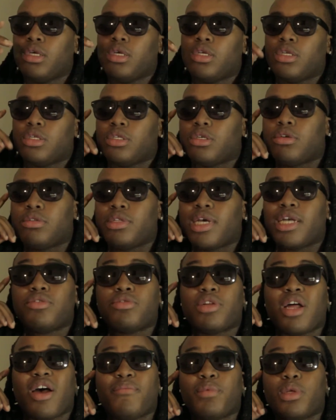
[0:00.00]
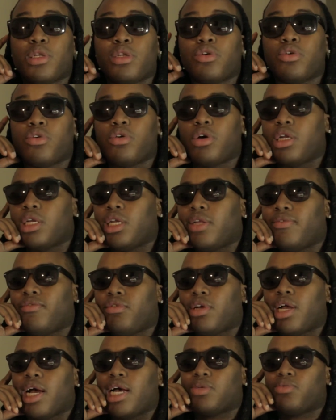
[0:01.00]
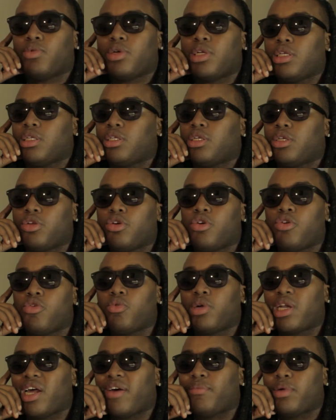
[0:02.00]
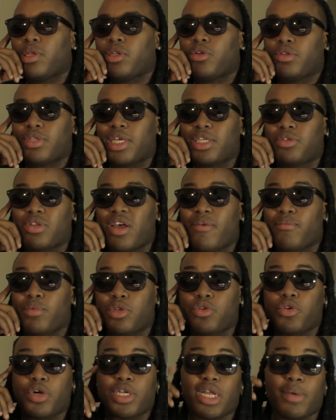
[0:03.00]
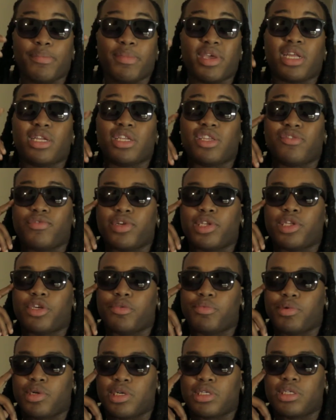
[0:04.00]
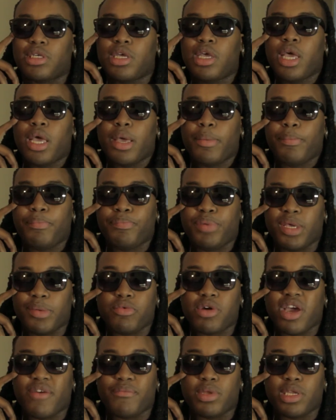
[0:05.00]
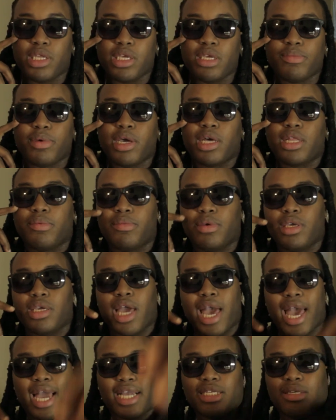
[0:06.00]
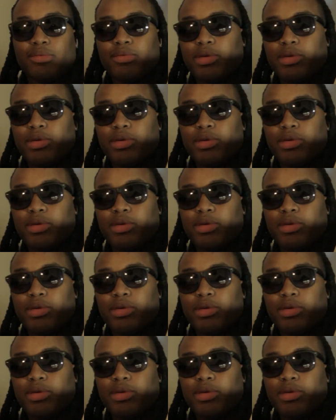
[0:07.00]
So that's what I've been doing. If you guys wanted to know what I've been doing, that's what I've been doing. And I'm making this video because people have been emailing me, asking